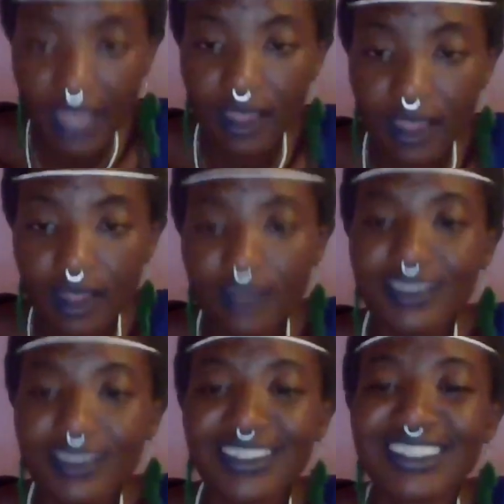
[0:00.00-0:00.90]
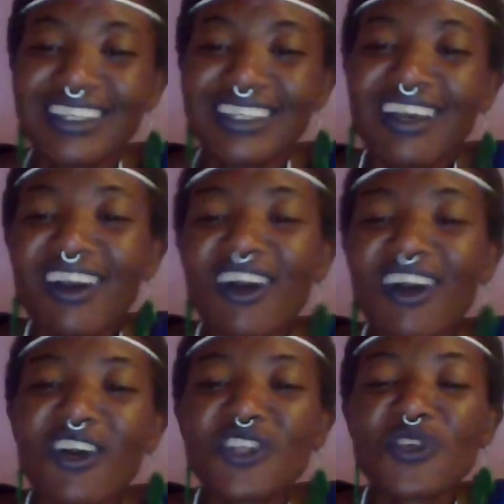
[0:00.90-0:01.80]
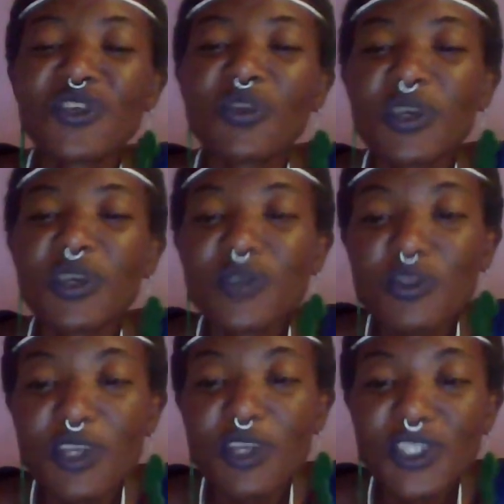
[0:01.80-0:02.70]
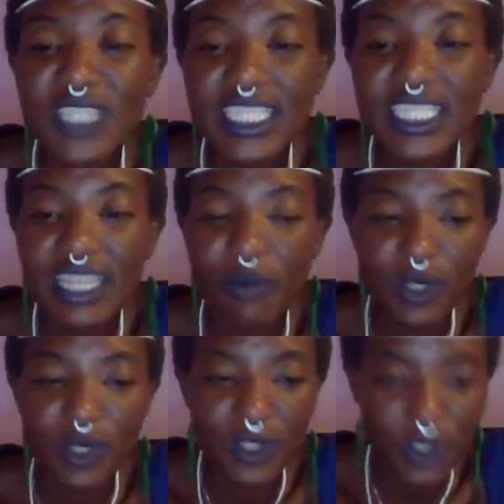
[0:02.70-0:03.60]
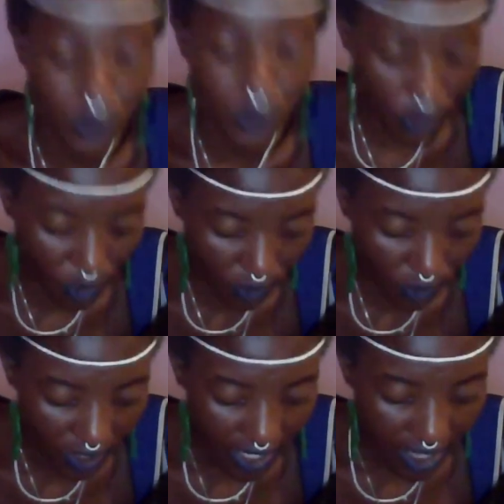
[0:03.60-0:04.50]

yeah. Control the way you respond to things that are brought to destroy you.